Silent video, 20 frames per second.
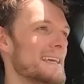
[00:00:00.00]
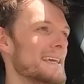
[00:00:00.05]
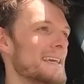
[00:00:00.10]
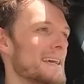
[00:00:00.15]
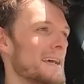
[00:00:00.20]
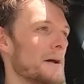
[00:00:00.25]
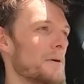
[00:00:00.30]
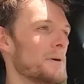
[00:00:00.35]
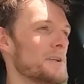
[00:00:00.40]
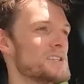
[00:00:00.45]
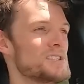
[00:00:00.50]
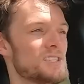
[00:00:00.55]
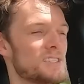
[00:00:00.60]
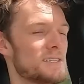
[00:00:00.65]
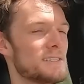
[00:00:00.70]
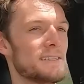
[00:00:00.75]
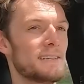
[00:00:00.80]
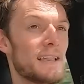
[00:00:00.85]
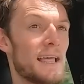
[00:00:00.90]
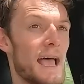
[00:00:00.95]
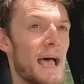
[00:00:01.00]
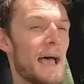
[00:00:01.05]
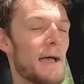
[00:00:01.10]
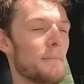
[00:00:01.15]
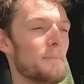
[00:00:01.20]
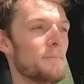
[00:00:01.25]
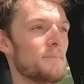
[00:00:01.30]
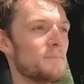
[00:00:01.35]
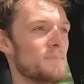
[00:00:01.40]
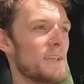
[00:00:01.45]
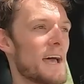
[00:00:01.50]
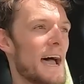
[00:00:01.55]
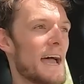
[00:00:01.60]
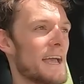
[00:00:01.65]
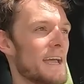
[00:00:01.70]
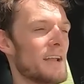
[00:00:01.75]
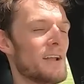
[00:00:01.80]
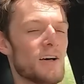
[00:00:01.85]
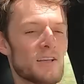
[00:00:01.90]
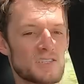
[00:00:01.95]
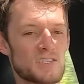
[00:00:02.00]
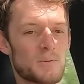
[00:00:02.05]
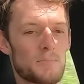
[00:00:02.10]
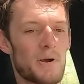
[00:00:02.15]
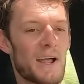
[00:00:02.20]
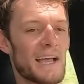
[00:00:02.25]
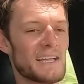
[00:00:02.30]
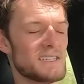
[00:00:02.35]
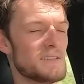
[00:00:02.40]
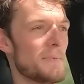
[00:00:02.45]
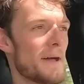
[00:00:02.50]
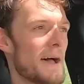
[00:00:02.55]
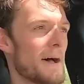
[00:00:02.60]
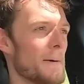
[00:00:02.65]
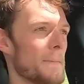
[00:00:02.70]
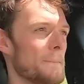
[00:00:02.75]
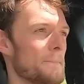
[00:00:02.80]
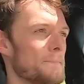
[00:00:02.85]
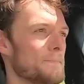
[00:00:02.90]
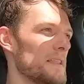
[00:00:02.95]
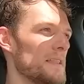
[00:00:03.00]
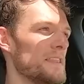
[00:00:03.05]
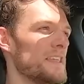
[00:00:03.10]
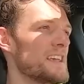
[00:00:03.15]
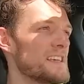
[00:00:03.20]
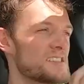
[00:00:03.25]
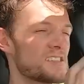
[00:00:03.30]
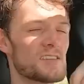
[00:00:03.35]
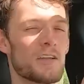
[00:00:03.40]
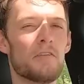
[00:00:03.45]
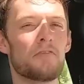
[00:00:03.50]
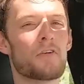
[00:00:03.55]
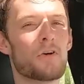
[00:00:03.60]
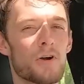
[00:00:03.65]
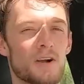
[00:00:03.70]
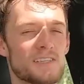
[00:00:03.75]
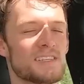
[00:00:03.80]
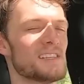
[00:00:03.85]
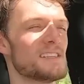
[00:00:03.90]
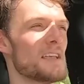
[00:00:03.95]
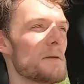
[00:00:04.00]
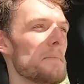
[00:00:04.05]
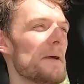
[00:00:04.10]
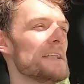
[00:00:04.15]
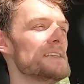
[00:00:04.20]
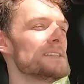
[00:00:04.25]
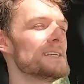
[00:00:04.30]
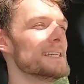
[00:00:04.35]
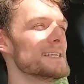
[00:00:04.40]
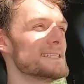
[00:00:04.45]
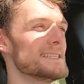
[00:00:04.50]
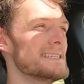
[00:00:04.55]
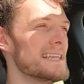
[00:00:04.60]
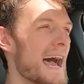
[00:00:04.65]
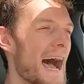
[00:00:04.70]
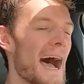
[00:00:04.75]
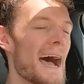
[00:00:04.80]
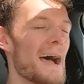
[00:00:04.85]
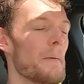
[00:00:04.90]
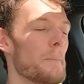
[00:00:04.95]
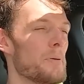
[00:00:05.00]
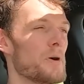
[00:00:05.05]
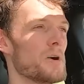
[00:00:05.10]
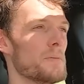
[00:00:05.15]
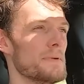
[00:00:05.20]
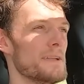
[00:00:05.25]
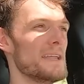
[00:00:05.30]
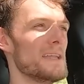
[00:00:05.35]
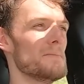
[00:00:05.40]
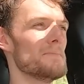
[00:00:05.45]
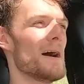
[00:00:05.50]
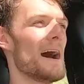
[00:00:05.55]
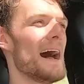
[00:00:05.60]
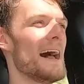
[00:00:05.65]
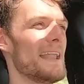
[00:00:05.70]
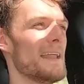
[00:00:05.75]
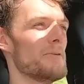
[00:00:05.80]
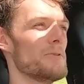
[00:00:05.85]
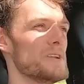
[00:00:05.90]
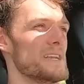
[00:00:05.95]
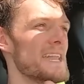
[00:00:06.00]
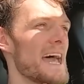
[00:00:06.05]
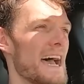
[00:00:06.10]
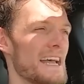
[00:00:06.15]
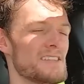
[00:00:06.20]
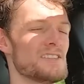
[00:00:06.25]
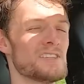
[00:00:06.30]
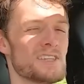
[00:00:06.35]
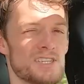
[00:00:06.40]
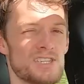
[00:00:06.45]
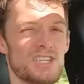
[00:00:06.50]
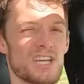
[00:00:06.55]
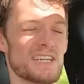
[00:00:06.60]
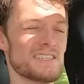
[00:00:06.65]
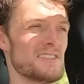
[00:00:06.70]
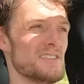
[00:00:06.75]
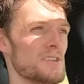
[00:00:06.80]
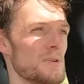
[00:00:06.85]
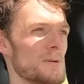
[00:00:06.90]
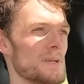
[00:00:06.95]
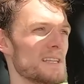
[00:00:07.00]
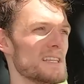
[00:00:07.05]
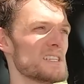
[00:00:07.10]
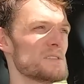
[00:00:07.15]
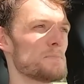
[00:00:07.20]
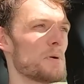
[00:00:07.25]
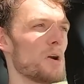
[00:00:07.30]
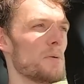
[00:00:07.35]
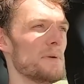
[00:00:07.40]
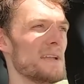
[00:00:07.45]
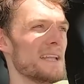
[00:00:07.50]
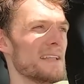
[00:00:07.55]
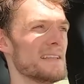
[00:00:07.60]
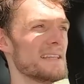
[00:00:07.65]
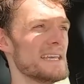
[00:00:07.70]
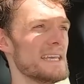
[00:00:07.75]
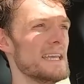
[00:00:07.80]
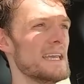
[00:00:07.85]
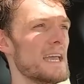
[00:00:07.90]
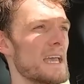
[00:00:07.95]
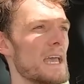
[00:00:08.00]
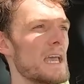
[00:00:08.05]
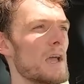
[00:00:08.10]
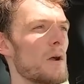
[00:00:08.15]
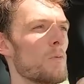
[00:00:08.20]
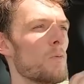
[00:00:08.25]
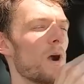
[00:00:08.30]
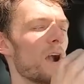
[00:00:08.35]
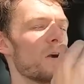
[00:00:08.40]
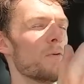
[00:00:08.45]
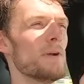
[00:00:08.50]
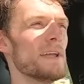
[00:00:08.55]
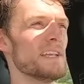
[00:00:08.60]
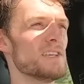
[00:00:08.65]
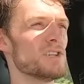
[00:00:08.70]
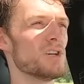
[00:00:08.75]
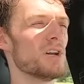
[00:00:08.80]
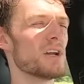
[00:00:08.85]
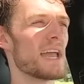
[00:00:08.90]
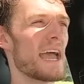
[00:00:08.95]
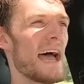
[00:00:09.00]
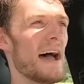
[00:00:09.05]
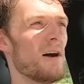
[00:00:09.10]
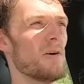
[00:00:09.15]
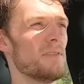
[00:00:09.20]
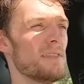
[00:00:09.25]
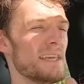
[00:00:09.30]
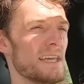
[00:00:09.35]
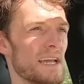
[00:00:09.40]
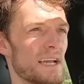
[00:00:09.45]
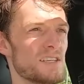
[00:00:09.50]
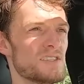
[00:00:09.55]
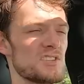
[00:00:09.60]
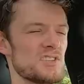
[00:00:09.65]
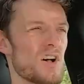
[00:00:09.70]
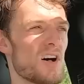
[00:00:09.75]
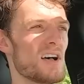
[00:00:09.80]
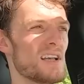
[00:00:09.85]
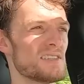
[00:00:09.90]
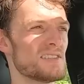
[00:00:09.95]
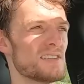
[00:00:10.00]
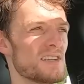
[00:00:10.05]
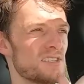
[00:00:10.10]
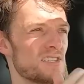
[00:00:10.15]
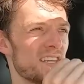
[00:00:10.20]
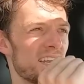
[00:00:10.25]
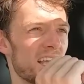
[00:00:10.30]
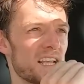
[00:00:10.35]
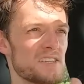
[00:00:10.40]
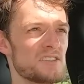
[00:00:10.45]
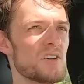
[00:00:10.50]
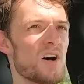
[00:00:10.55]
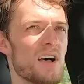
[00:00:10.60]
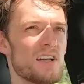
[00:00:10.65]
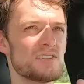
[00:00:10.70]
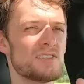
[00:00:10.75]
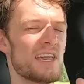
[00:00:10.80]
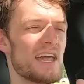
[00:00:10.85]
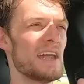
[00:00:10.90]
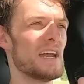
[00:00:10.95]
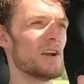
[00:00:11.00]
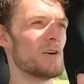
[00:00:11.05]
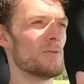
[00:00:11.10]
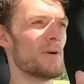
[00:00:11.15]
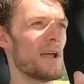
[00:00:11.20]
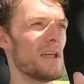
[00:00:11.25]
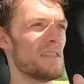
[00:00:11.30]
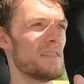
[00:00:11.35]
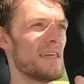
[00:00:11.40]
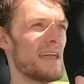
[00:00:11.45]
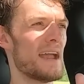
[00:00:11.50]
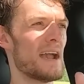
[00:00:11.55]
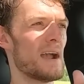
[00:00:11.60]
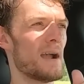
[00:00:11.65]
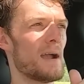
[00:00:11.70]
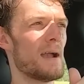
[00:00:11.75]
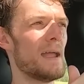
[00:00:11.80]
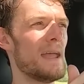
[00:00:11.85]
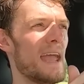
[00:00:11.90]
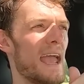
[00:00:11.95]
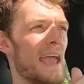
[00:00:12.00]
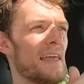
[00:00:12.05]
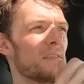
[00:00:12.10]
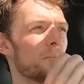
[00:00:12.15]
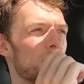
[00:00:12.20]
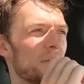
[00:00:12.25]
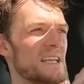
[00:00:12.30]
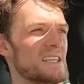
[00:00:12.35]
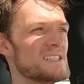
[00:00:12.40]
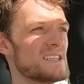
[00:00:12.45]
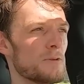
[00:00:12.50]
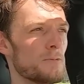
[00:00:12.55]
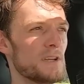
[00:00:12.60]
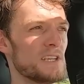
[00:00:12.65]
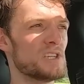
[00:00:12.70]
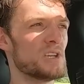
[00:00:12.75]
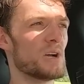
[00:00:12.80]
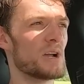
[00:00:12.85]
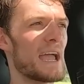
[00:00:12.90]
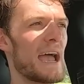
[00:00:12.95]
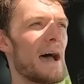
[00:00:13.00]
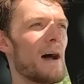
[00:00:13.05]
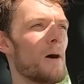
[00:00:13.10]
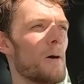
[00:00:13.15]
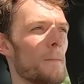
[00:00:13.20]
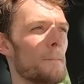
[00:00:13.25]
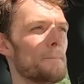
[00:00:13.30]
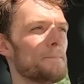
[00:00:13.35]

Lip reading: which I'm not at all surprised about. This, of course, as I mentioned, is not a permanent mod. I would not suggest doing this permanently. Where we took out the exhaust, there's an exhaust hanger right there, and the piece that we took out